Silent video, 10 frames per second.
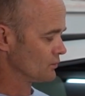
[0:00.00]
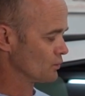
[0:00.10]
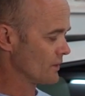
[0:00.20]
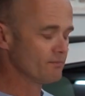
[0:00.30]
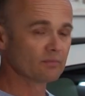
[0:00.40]

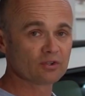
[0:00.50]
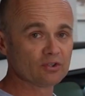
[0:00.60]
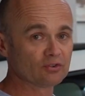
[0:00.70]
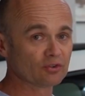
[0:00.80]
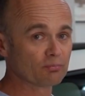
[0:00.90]
Rim
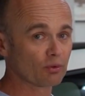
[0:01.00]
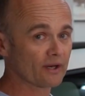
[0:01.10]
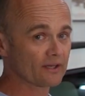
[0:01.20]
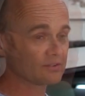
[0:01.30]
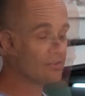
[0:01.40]
Q2
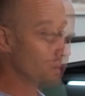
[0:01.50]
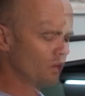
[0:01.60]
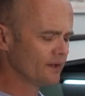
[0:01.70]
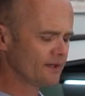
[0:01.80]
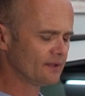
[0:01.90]
product.
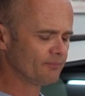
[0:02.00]
Quite